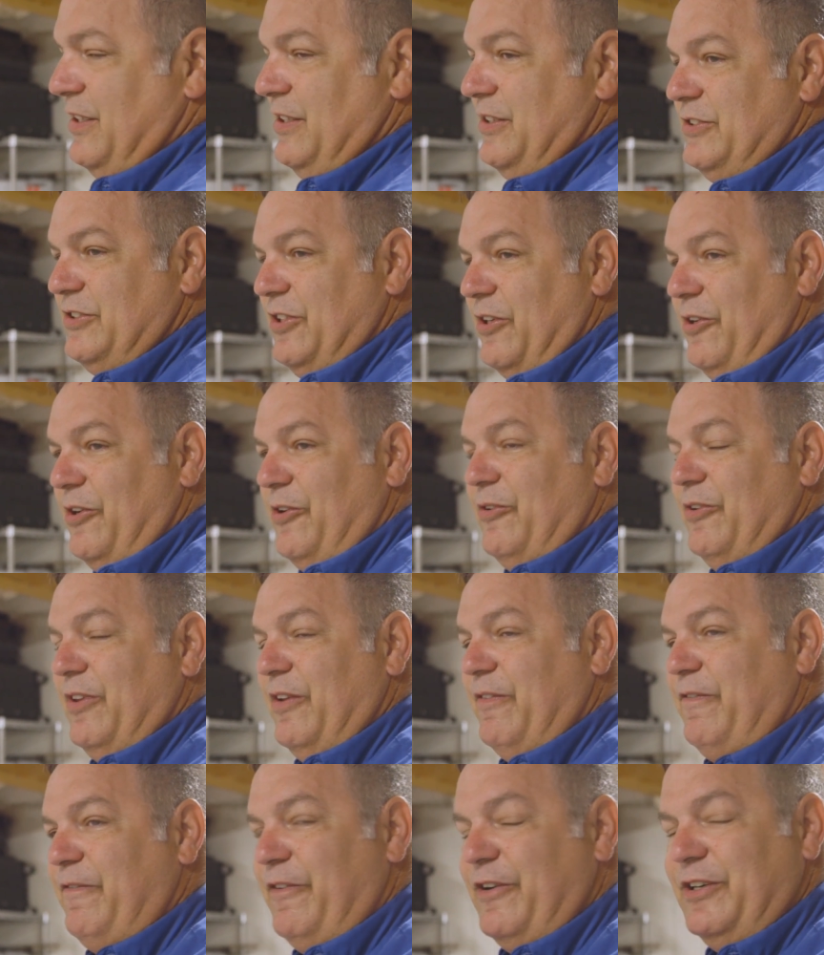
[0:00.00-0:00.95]
So
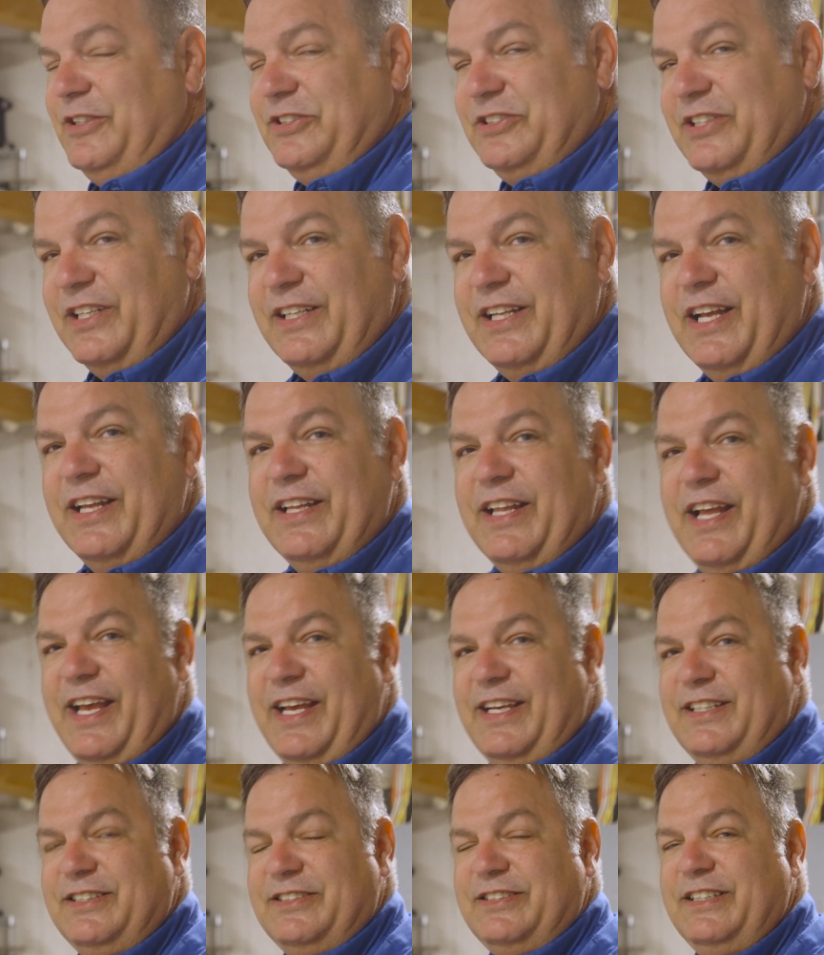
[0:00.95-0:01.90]
the first thing that
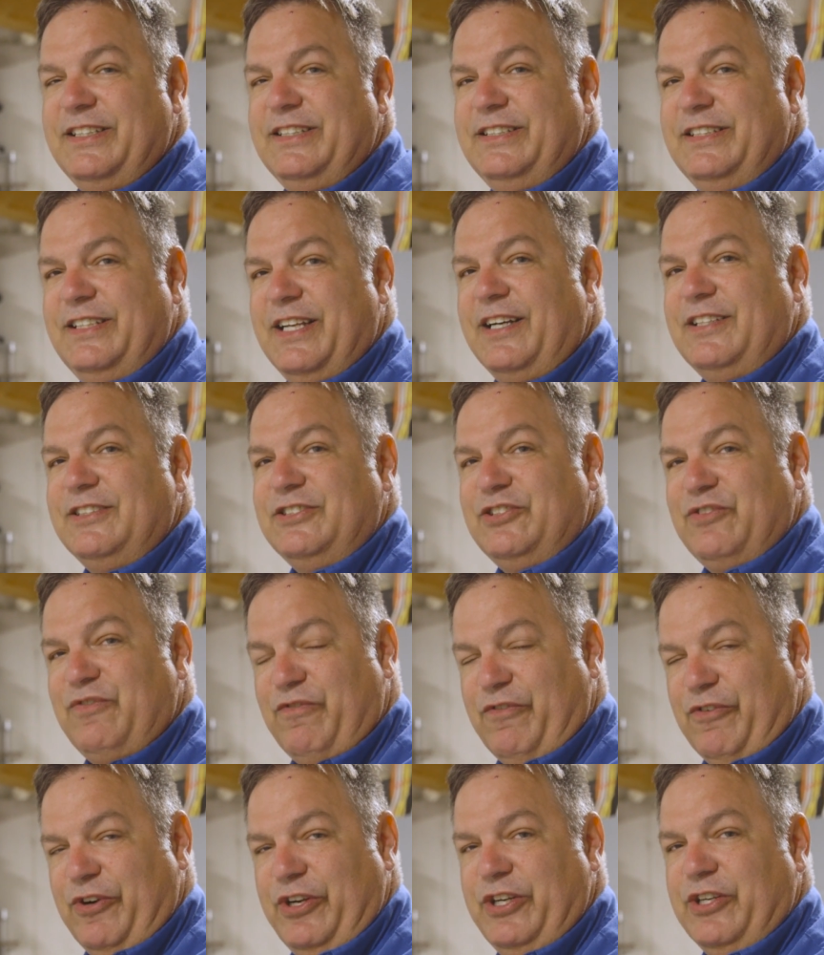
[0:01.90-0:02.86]
AC does
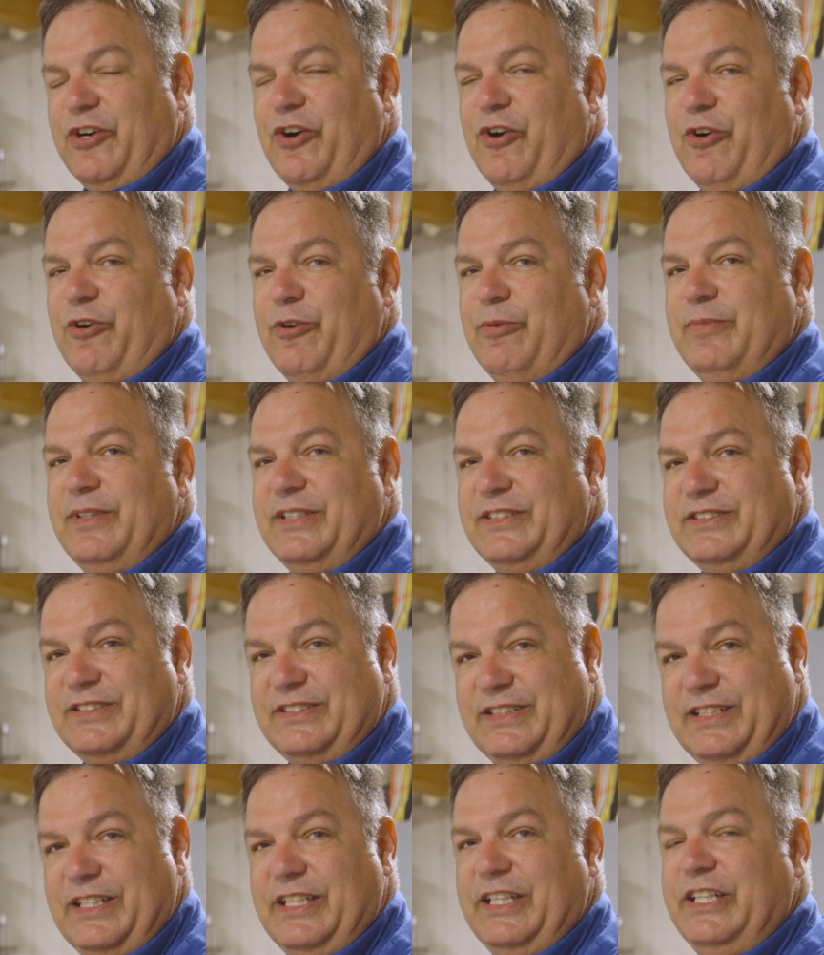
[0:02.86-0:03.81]
for your home is
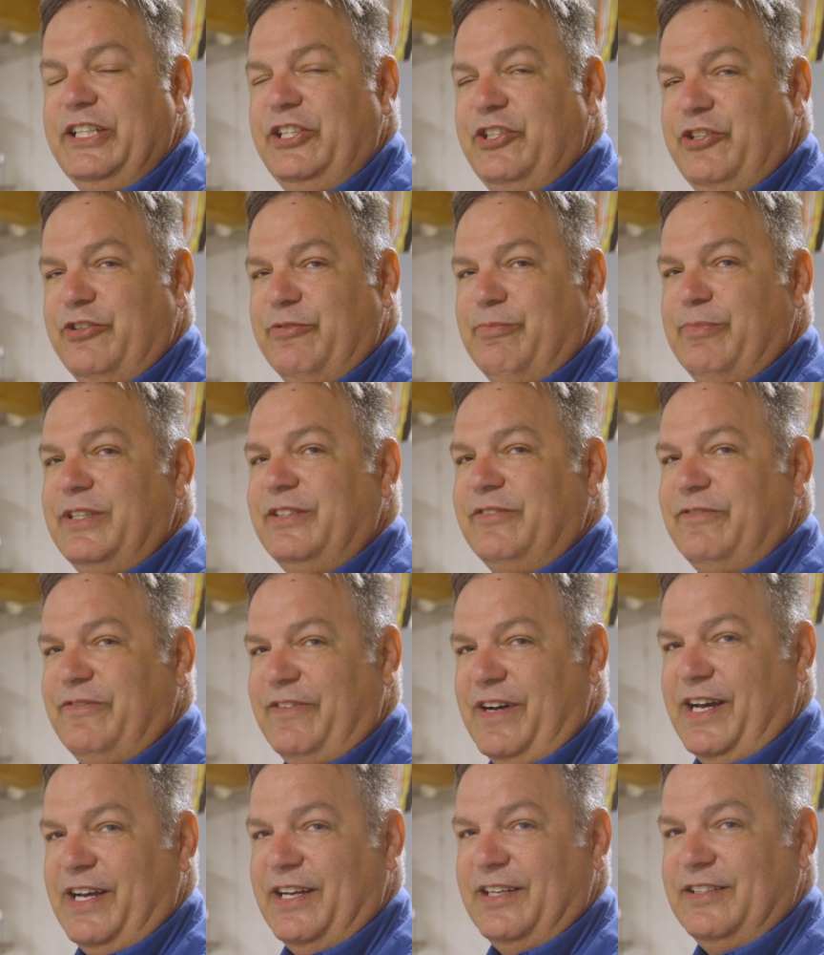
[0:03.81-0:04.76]

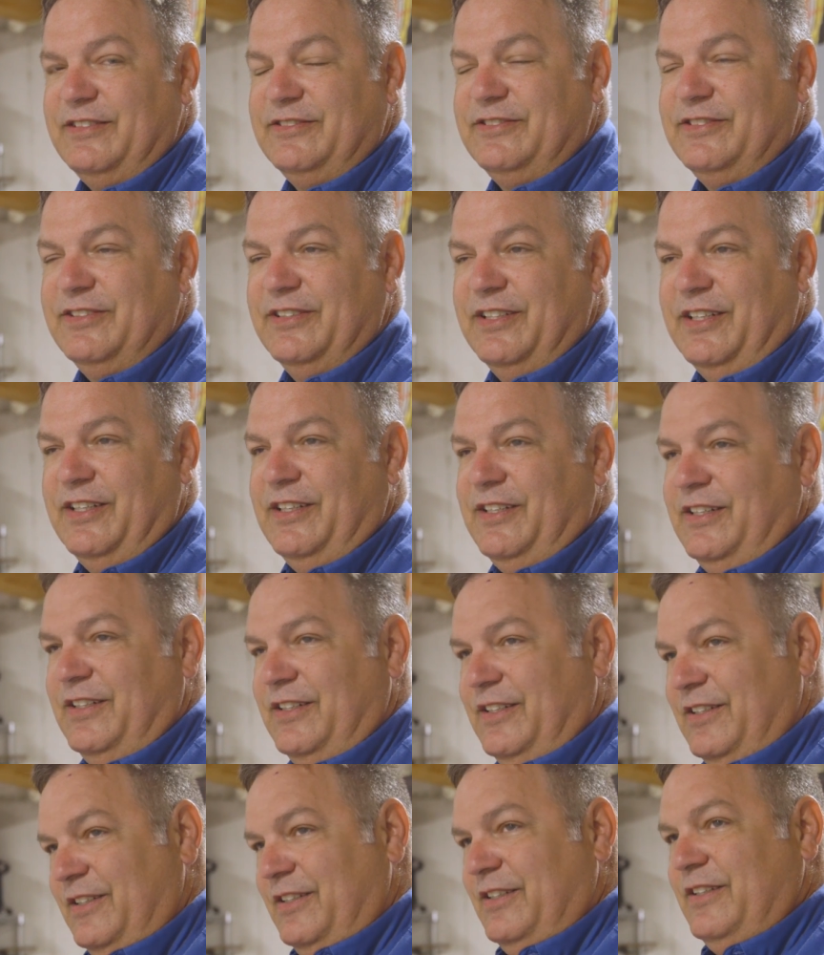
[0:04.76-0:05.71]
dehumidifies
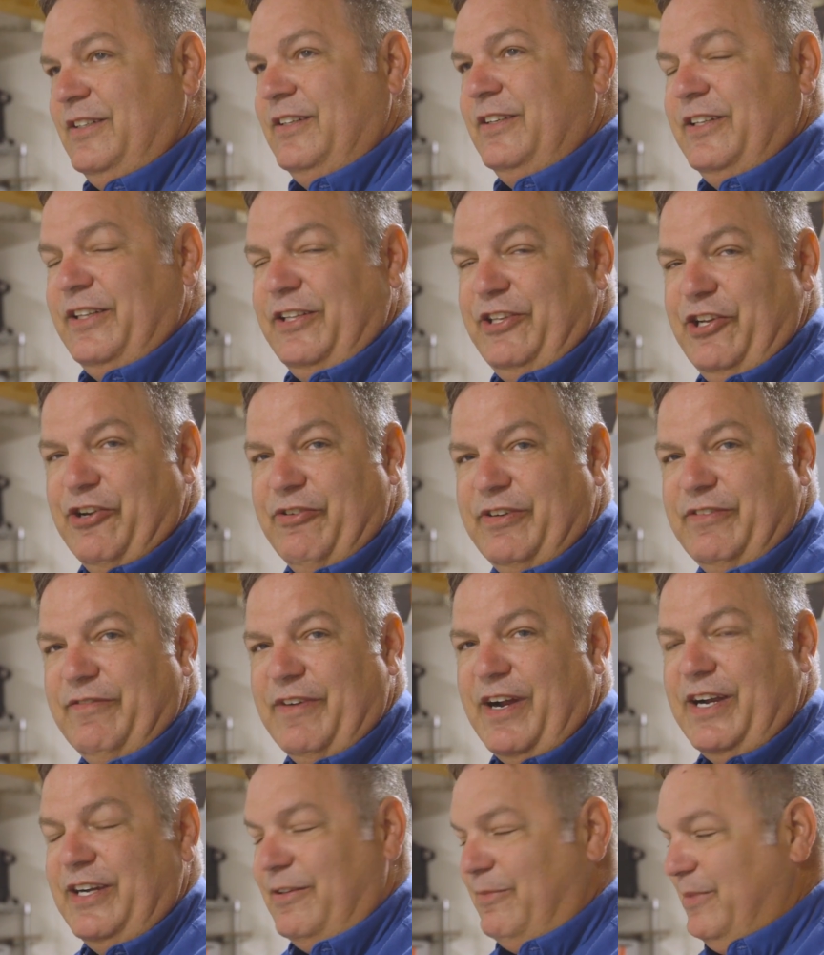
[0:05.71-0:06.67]
your
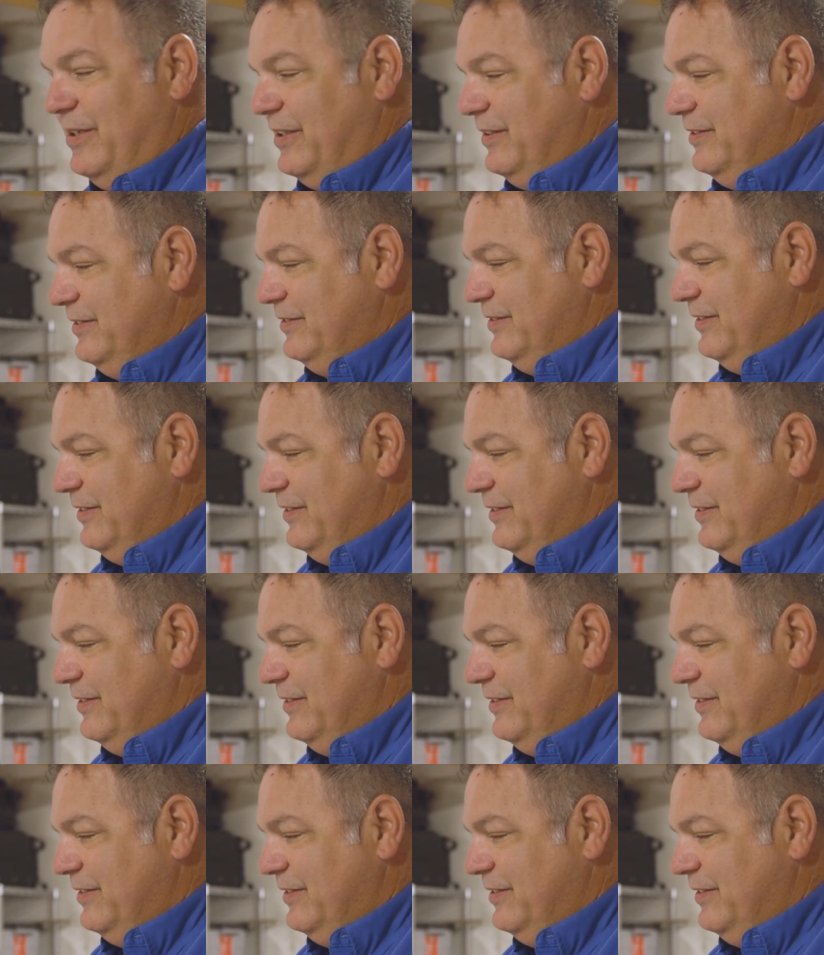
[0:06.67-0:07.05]
environment.